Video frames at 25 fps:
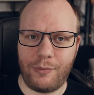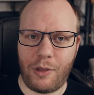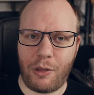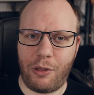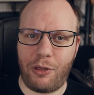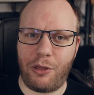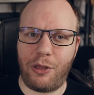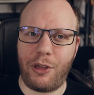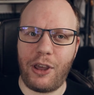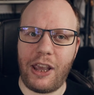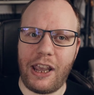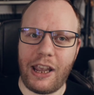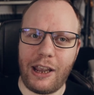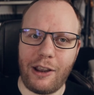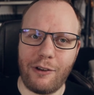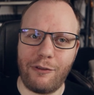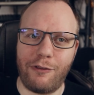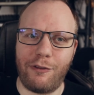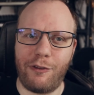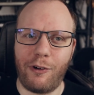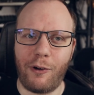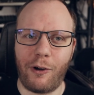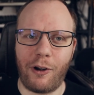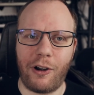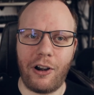thing
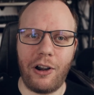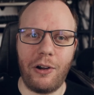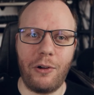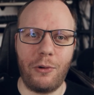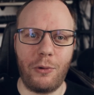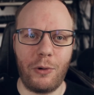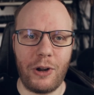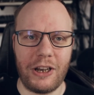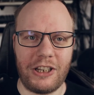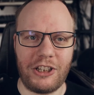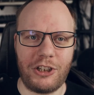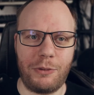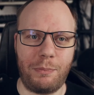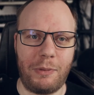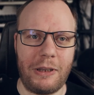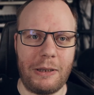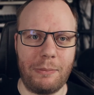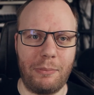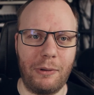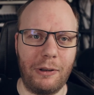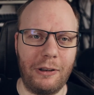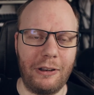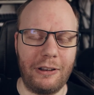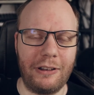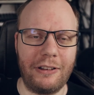for rich
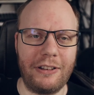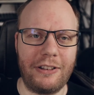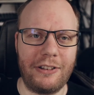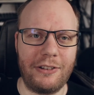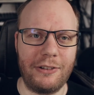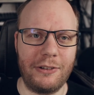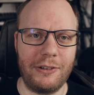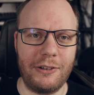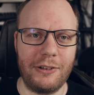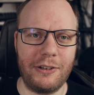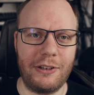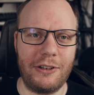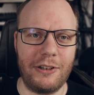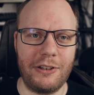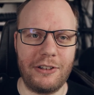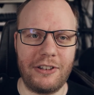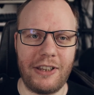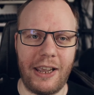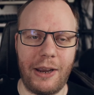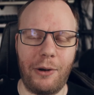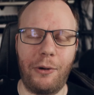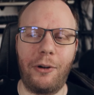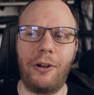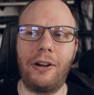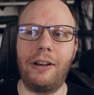people to
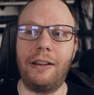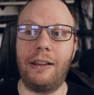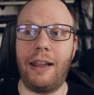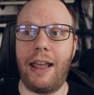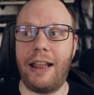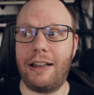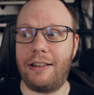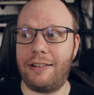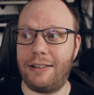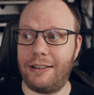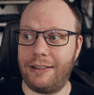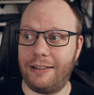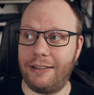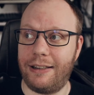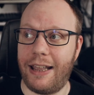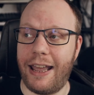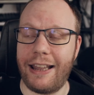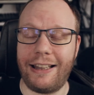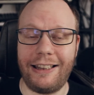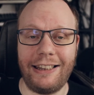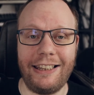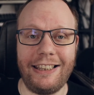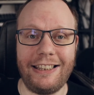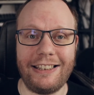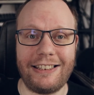say, or
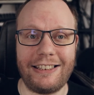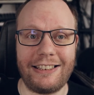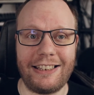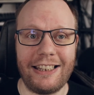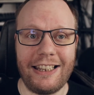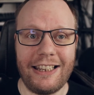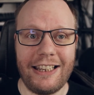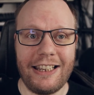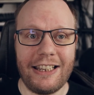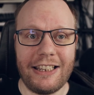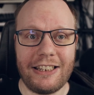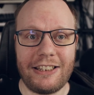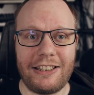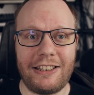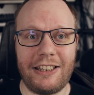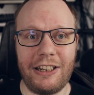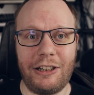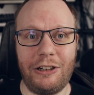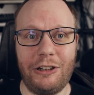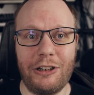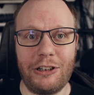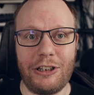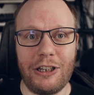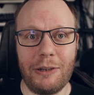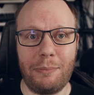at least
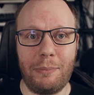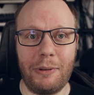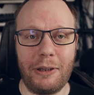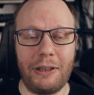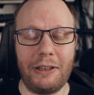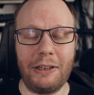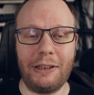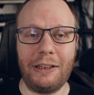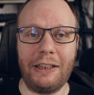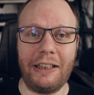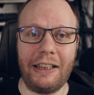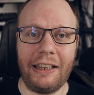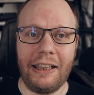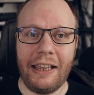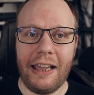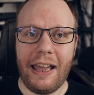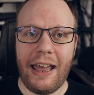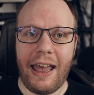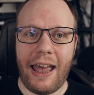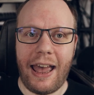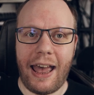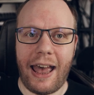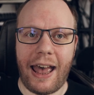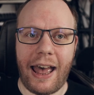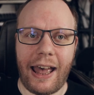stereotypically.
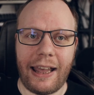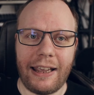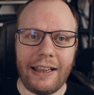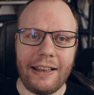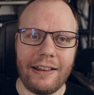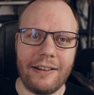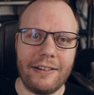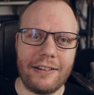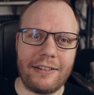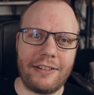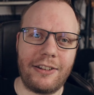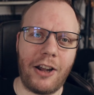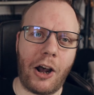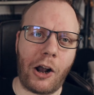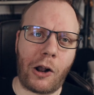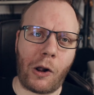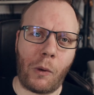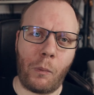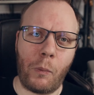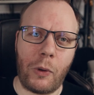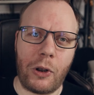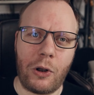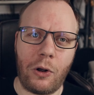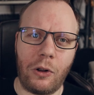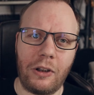In
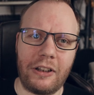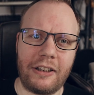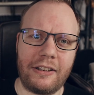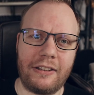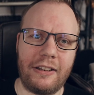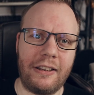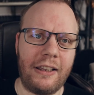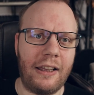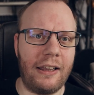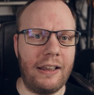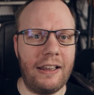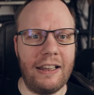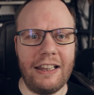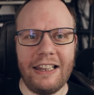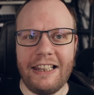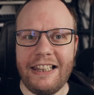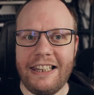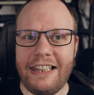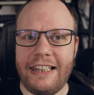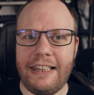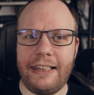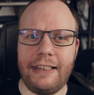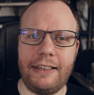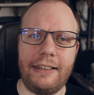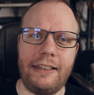Stockholm, we call it
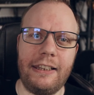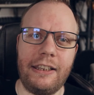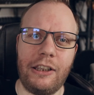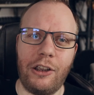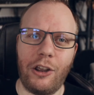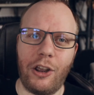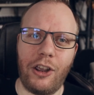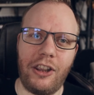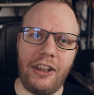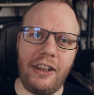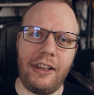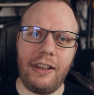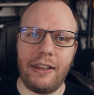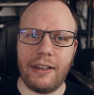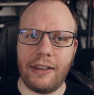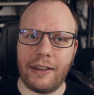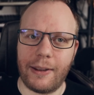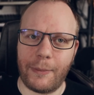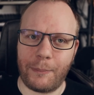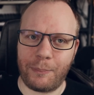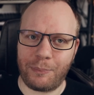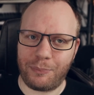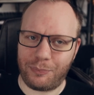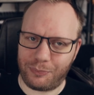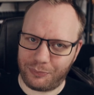Lidingö
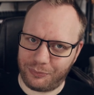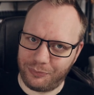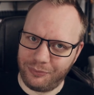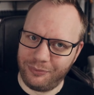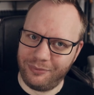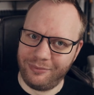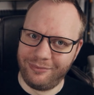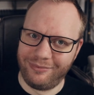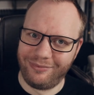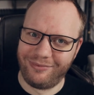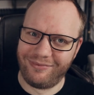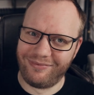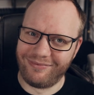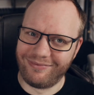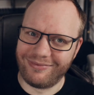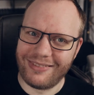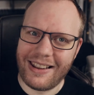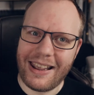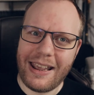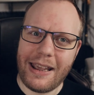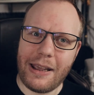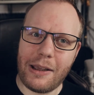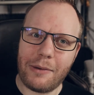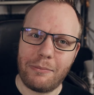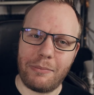I,
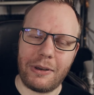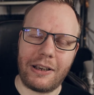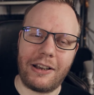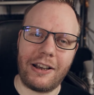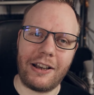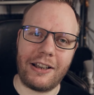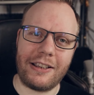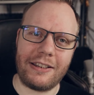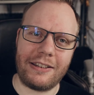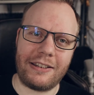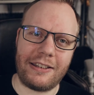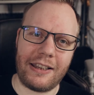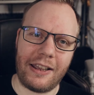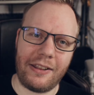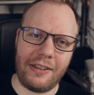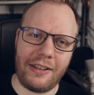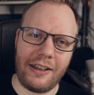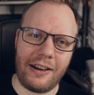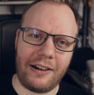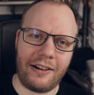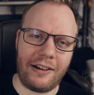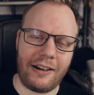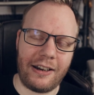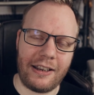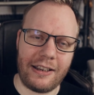because
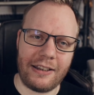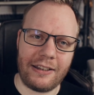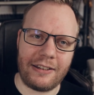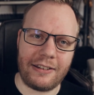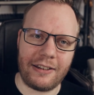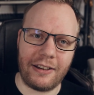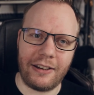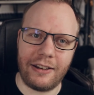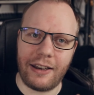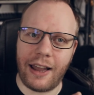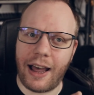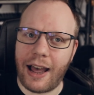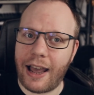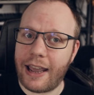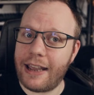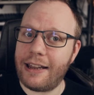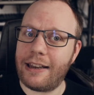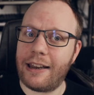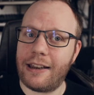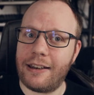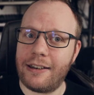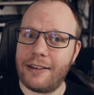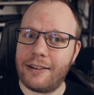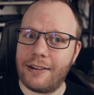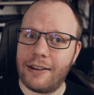there is an
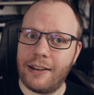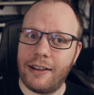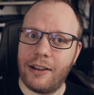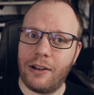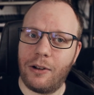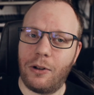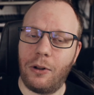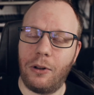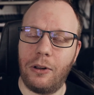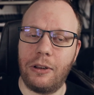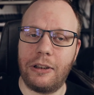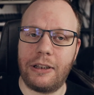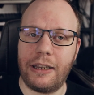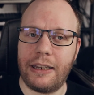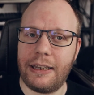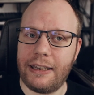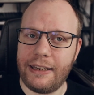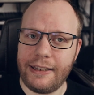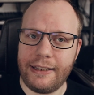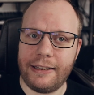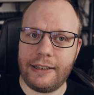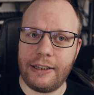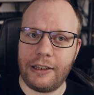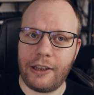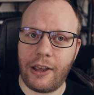island called
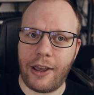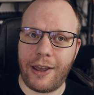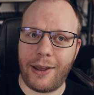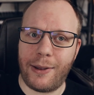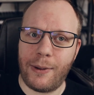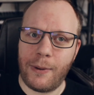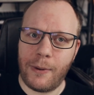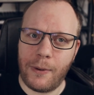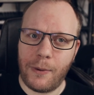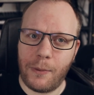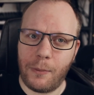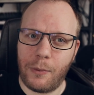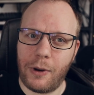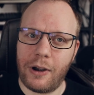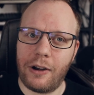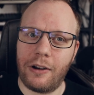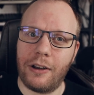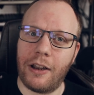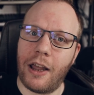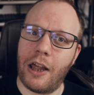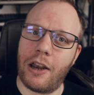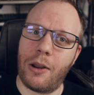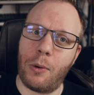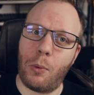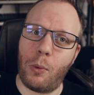Lidingö where a
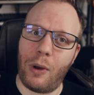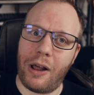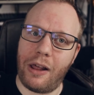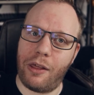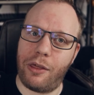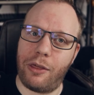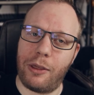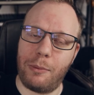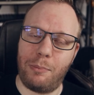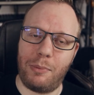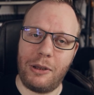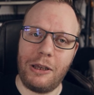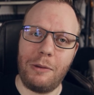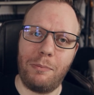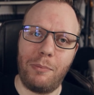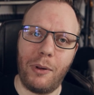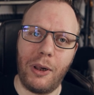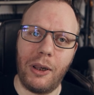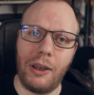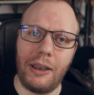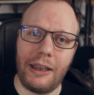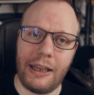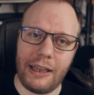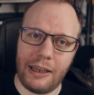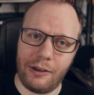lot of wealthy
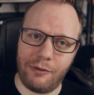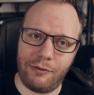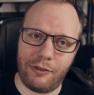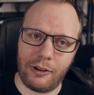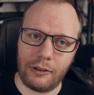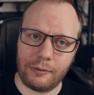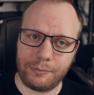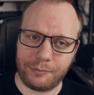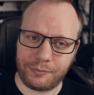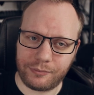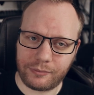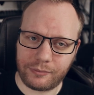people live.